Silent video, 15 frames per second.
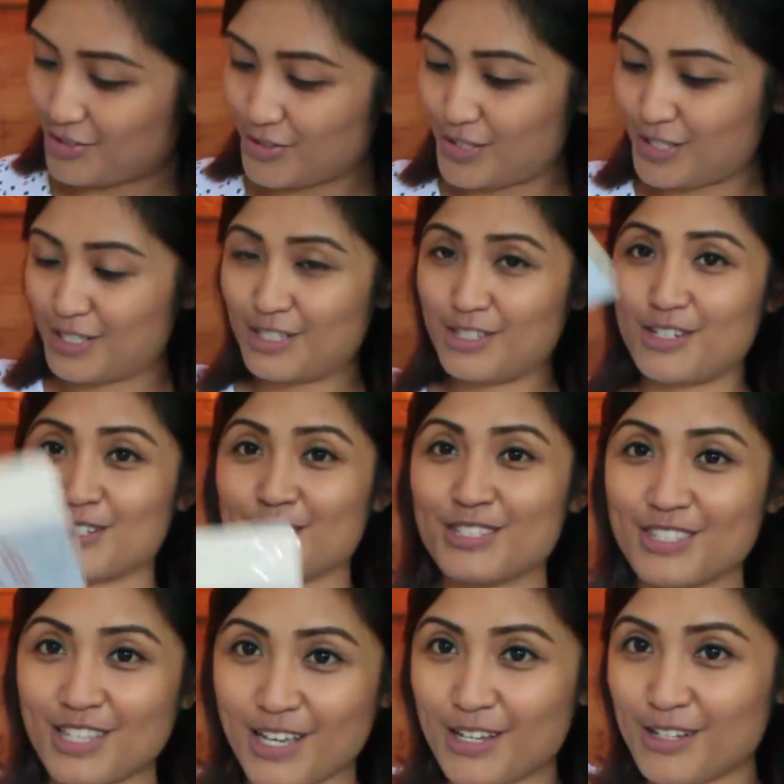treated
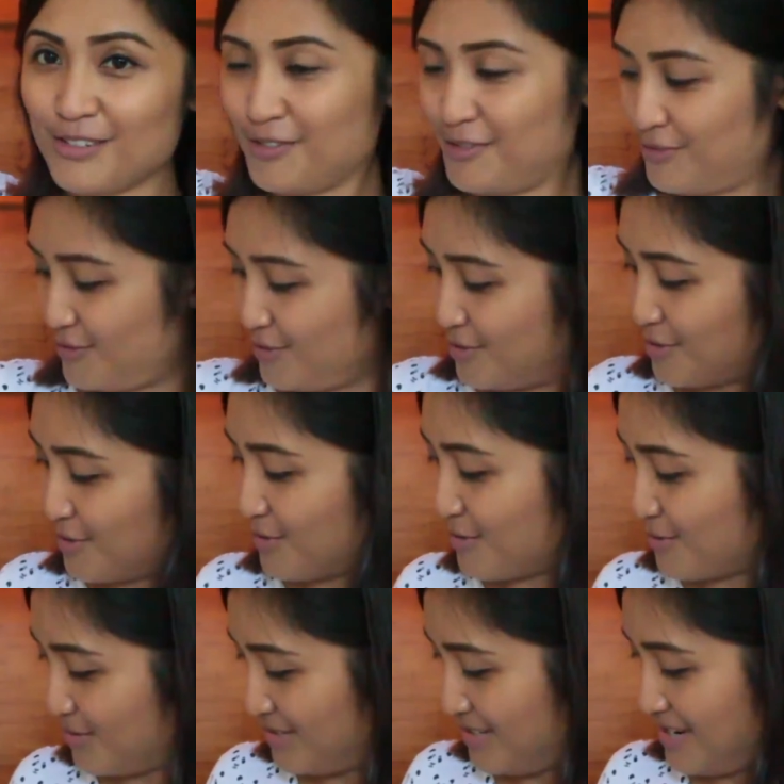yourself
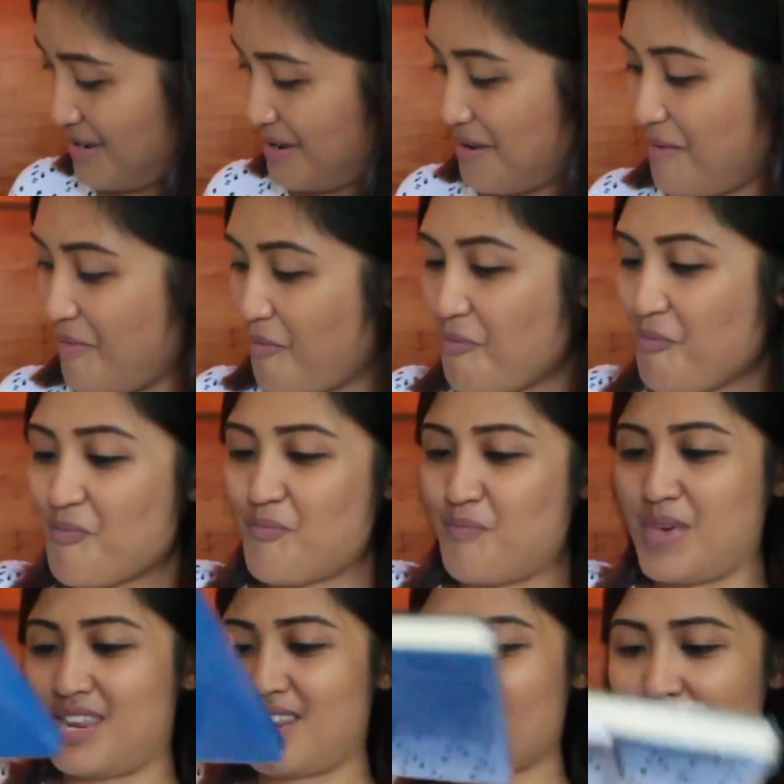to
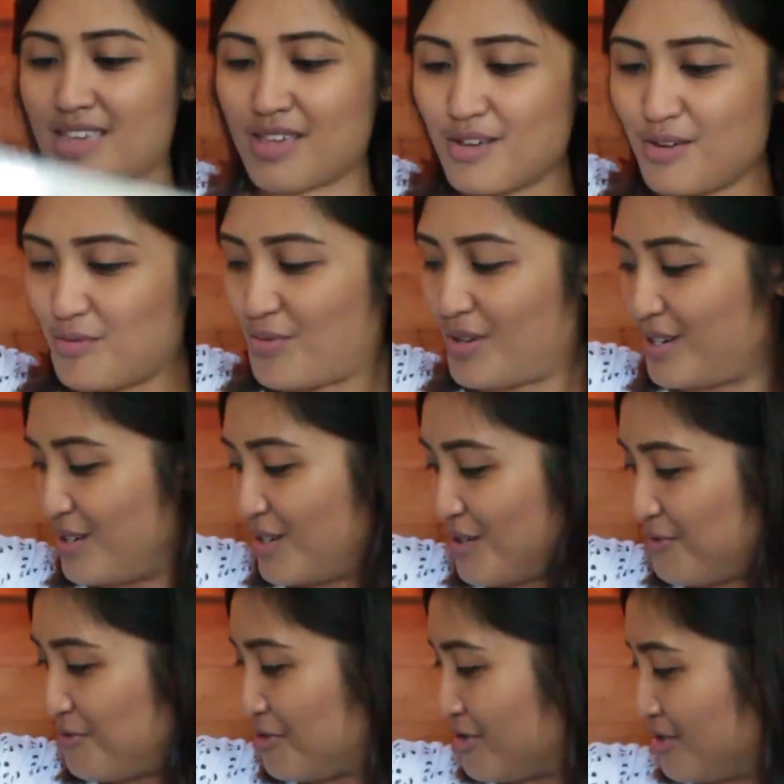many
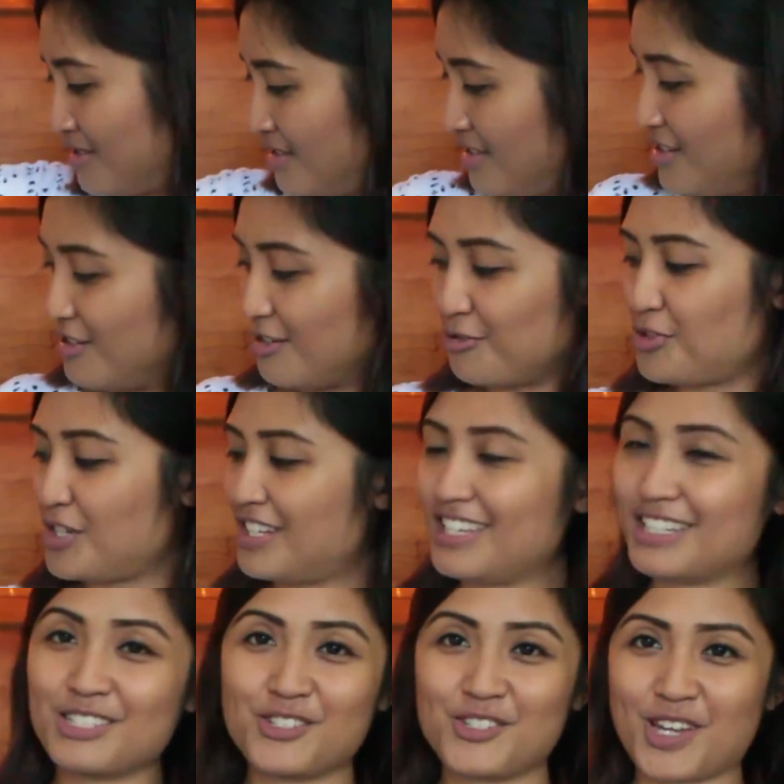wonderful
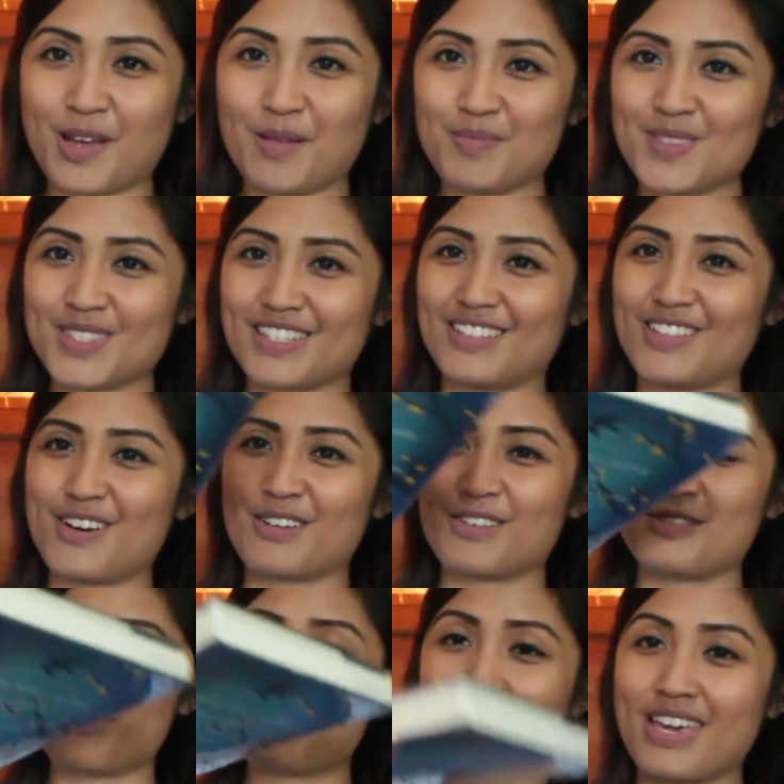reading gems along
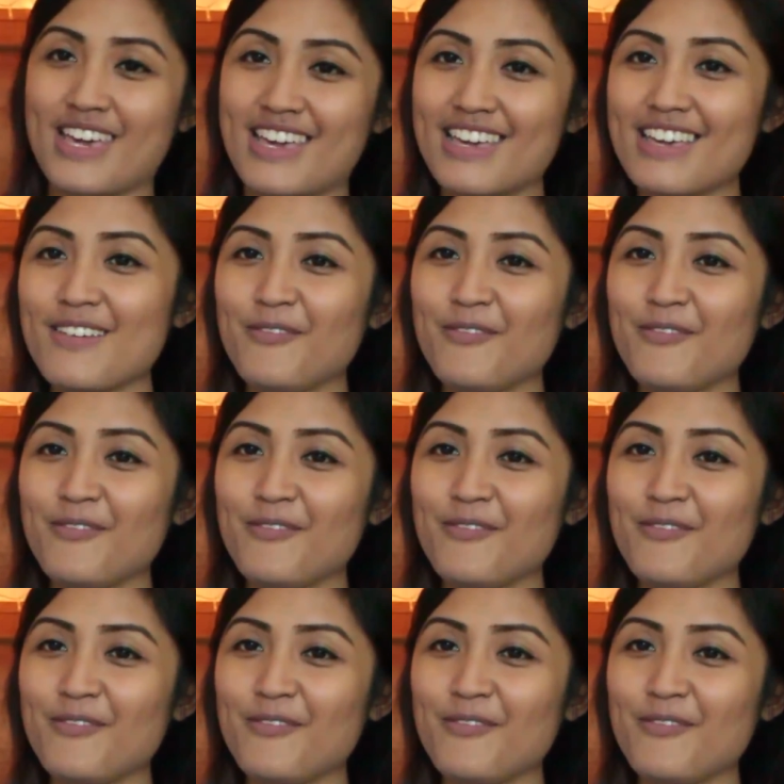the way.